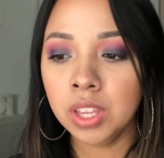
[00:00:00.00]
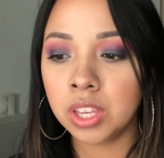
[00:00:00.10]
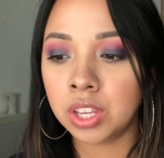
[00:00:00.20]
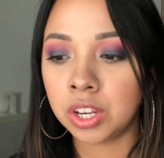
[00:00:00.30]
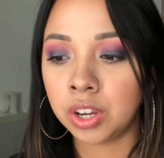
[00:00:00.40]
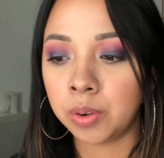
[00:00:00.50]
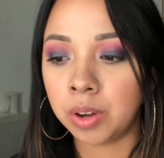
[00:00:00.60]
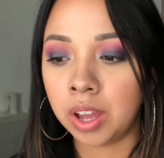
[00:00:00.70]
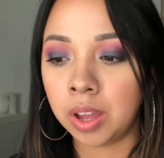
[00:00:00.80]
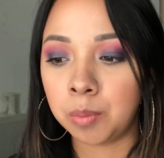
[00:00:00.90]
You know,
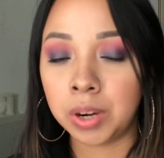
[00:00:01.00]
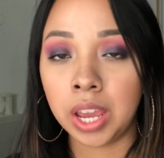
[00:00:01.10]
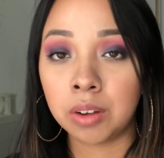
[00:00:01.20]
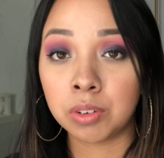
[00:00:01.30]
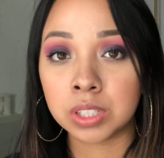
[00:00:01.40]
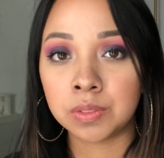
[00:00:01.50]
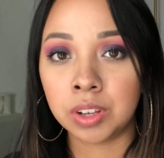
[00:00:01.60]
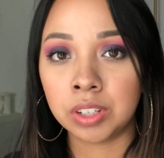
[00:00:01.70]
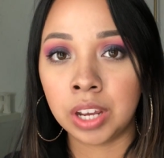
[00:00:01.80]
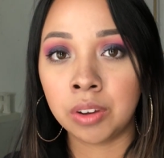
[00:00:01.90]
when I had first
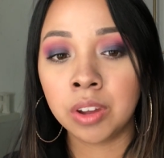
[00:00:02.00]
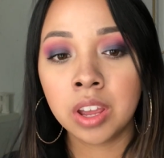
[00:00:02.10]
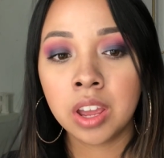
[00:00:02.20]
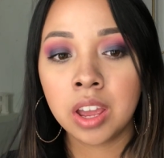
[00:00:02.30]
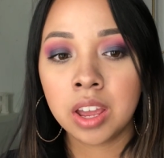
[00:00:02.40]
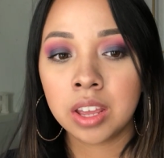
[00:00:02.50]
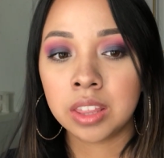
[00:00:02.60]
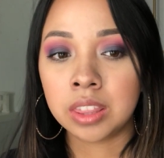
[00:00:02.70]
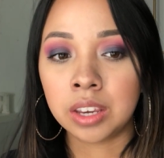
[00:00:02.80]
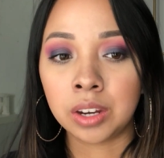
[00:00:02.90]
found out.
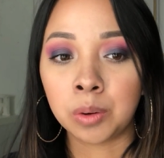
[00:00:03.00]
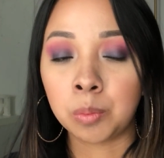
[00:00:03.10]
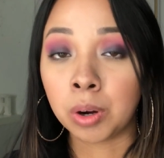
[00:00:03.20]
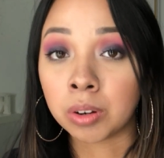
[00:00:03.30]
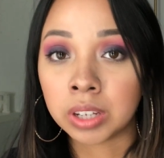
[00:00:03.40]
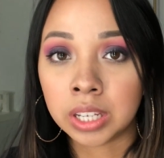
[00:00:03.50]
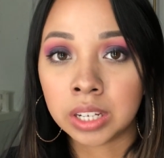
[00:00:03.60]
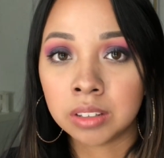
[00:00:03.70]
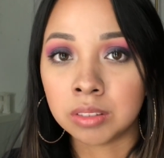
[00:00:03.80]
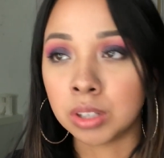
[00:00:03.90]
They're worried,
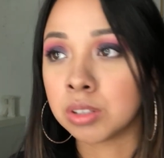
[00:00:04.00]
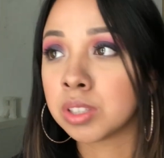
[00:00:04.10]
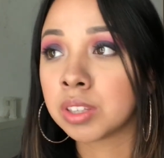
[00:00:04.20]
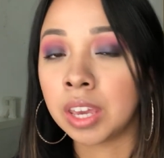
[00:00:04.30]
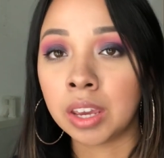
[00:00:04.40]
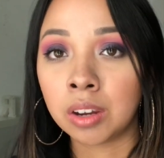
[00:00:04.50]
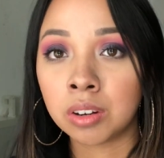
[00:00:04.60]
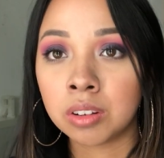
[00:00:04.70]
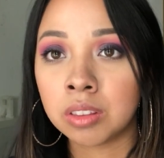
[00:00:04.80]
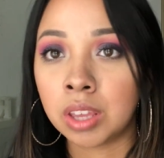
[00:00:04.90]
they're
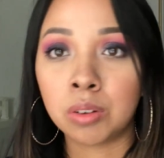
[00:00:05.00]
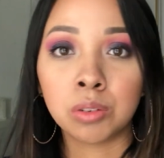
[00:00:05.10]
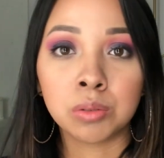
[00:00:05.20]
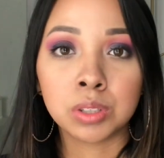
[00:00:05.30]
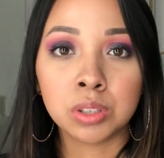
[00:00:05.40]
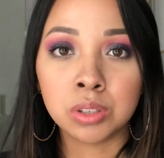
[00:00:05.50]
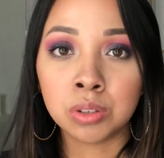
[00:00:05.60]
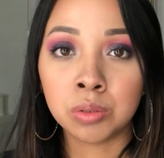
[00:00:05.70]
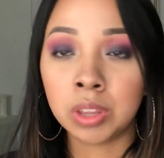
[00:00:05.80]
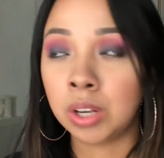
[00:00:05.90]
scared, they don't know what to
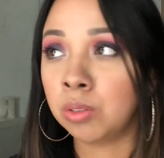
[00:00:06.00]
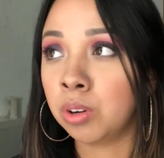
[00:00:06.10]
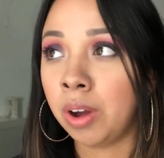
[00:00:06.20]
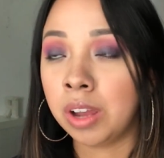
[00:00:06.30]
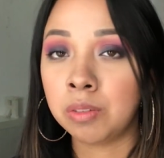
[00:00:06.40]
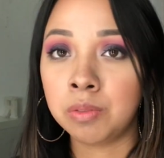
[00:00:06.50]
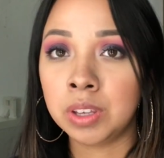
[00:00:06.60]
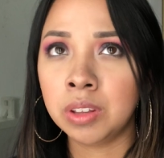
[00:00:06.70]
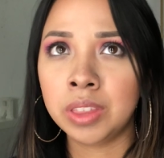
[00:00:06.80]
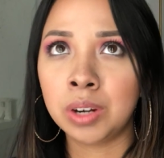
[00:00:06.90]
do, they don't know how to
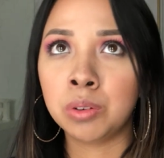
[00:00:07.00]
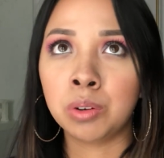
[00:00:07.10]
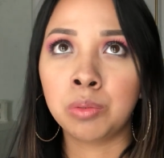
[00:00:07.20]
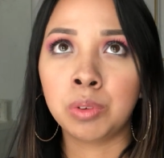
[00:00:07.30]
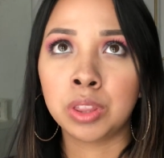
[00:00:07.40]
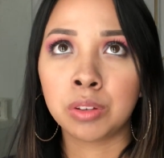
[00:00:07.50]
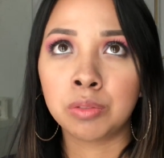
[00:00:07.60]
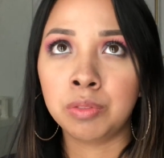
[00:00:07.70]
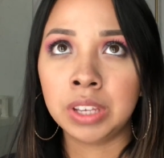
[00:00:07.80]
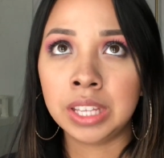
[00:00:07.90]
feel, they don't know if what they're
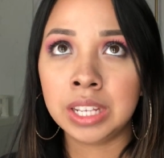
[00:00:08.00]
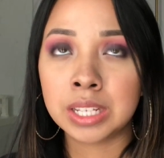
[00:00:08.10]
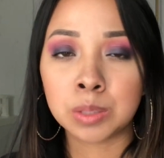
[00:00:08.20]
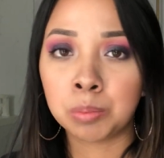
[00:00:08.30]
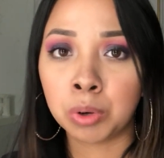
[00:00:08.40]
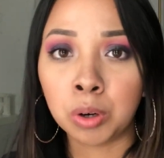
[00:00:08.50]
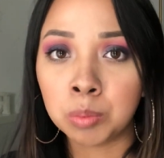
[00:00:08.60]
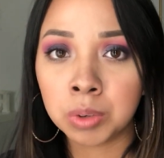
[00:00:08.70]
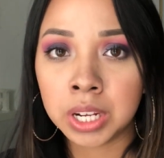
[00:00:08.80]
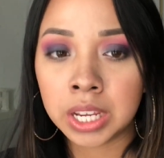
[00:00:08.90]
feeling is
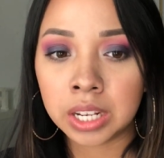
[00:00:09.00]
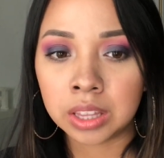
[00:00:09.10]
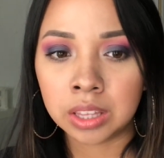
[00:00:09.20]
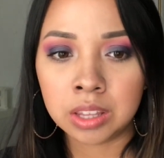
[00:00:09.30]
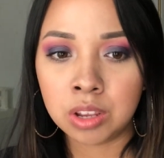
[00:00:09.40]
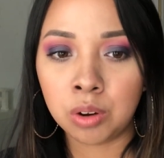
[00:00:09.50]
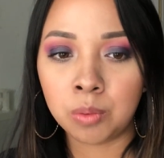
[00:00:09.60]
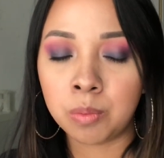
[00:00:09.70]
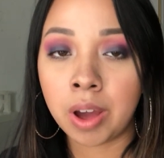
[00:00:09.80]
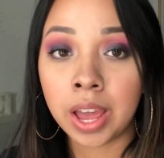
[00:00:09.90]
appropriate. You know,
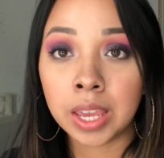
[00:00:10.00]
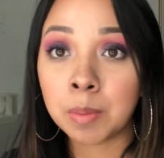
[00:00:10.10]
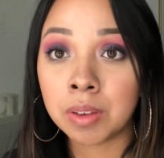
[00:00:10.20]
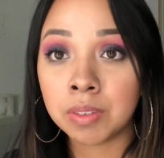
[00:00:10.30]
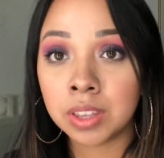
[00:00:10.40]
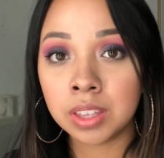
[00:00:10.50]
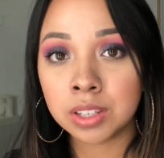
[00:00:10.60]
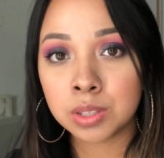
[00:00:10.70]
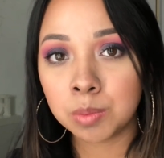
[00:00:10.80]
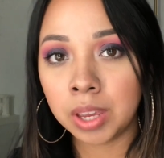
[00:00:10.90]
why am I feeling
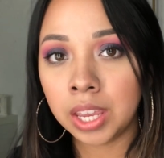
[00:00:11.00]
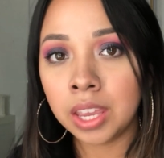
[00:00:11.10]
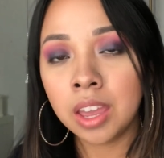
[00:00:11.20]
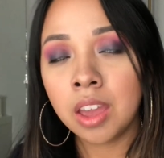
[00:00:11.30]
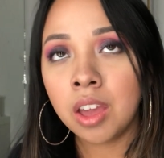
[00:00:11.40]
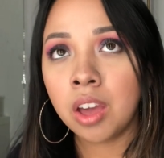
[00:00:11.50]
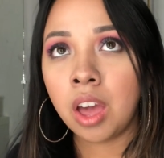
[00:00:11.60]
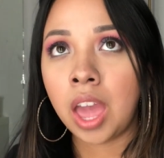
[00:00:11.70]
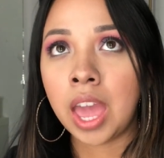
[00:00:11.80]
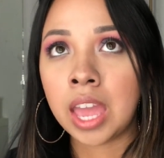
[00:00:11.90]
this way?
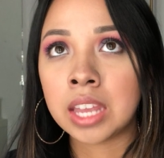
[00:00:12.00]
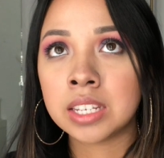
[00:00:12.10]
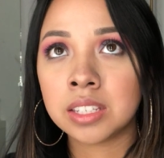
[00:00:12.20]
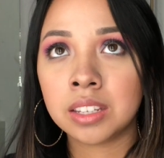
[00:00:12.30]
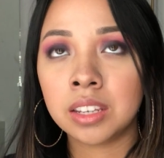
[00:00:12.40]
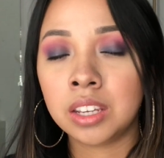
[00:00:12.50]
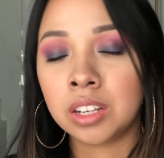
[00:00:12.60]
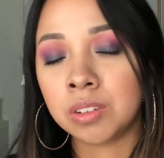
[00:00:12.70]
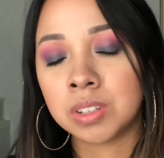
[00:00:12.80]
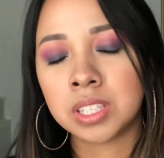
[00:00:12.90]
And, you
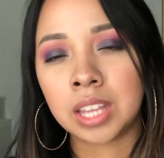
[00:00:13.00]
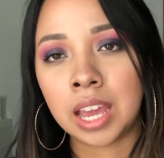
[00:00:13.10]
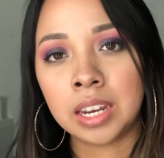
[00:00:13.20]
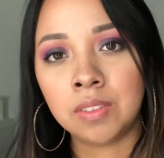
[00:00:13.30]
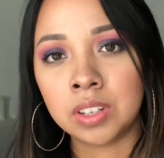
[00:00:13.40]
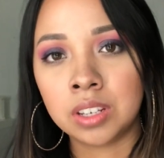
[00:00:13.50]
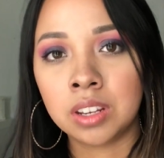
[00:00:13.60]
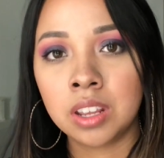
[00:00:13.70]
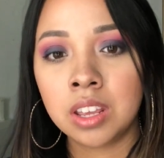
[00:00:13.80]
know, it's sad even